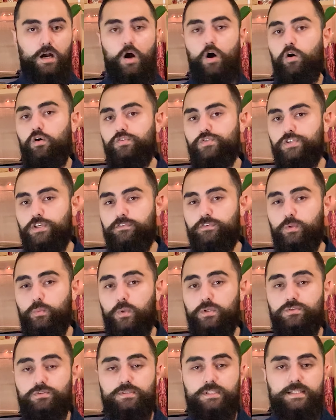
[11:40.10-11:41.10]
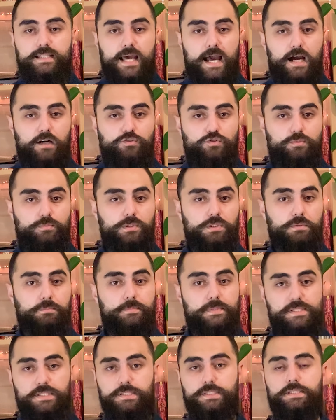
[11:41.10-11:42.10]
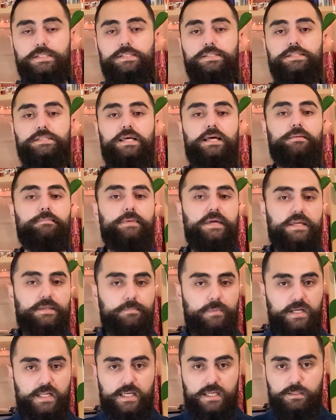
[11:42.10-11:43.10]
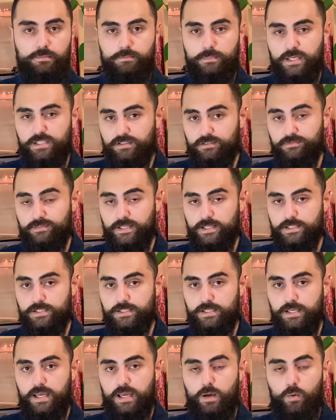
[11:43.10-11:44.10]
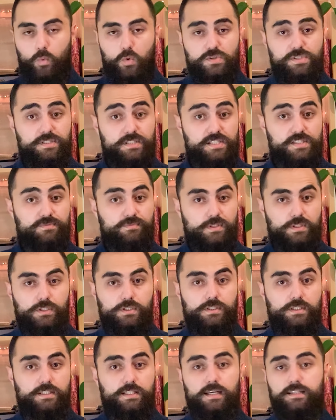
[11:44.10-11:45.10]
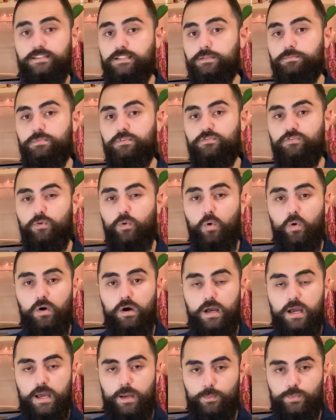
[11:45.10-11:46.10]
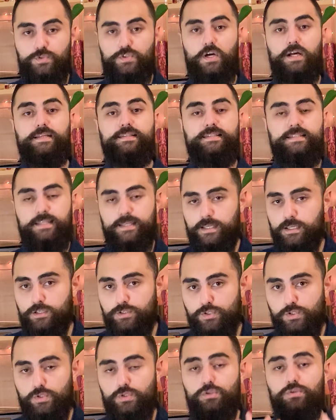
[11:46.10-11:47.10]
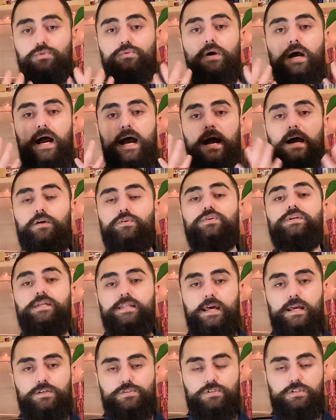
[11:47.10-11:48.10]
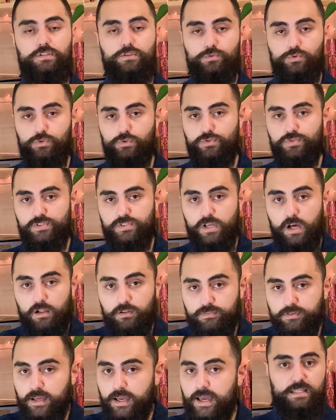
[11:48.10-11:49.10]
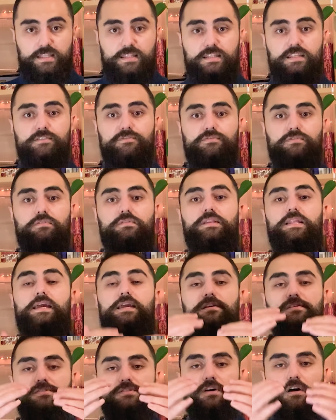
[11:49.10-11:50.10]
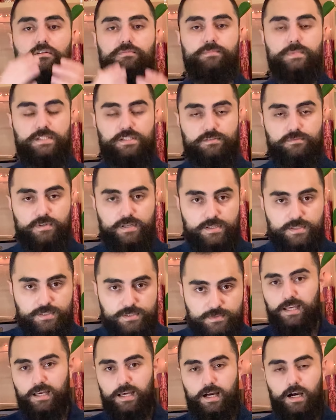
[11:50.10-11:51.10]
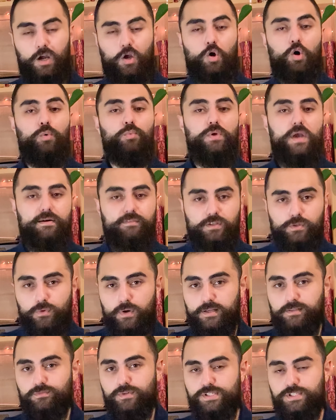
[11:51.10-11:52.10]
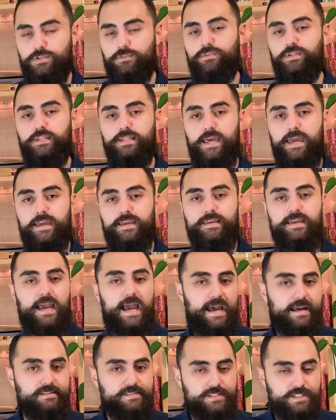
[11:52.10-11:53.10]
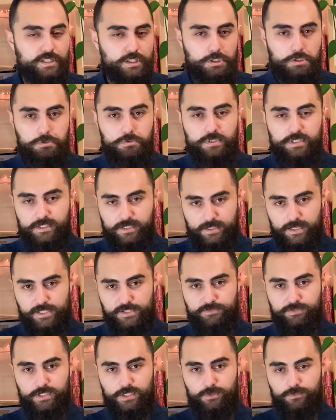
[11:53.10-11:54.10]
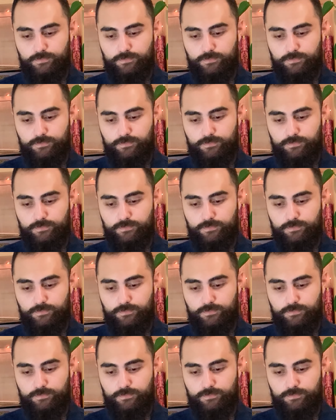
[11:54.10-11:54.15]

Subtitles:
Also, if you want to learn how to build businesses and make money in Metaverse, watch this video that I did before, which I teach you how you can actually do it yourself in different layers of Metaverse. I hope you have a great rest of the day and see you in the next video.